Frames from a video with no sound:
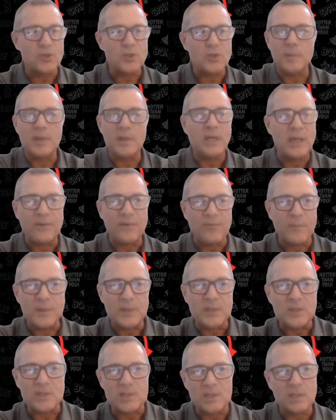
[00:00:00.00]
so many different
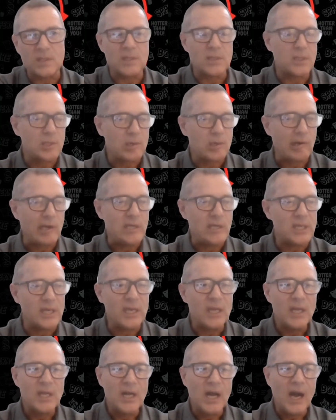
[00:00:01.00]
businesses. It's crazy.